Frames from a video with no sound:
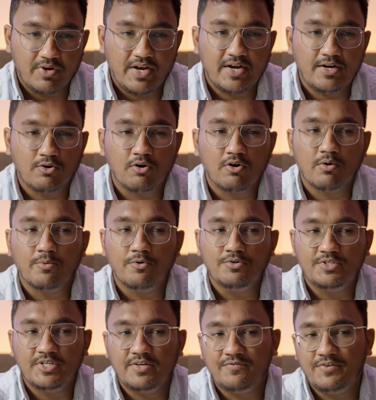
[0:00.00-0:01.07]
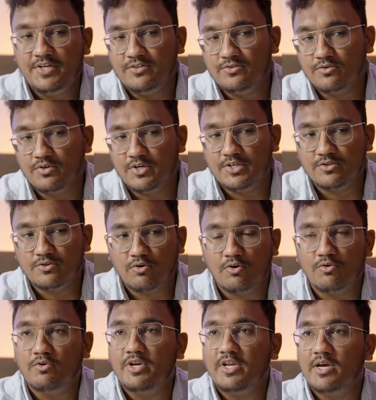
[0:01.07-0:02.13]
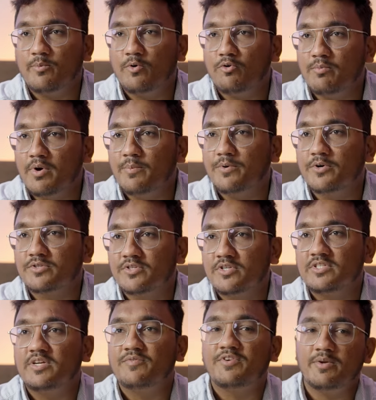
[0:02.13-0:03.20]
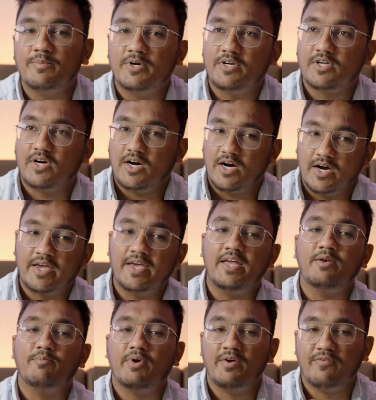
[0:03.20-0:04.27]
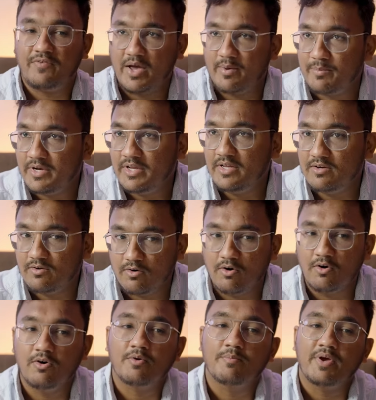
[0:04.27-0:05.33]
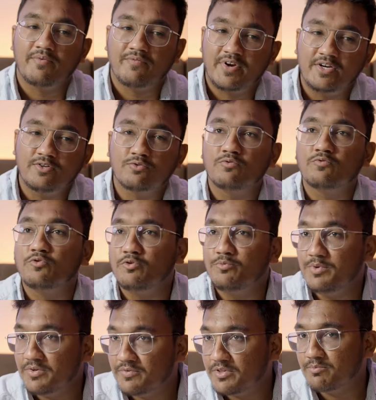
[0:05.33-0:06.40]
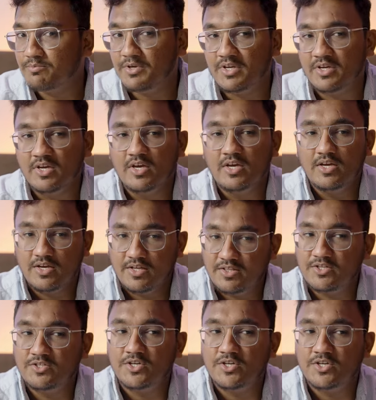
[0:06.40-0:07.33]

When I talk about safety, so it's not only about my personal safety but again my family or my friends who would be with me in the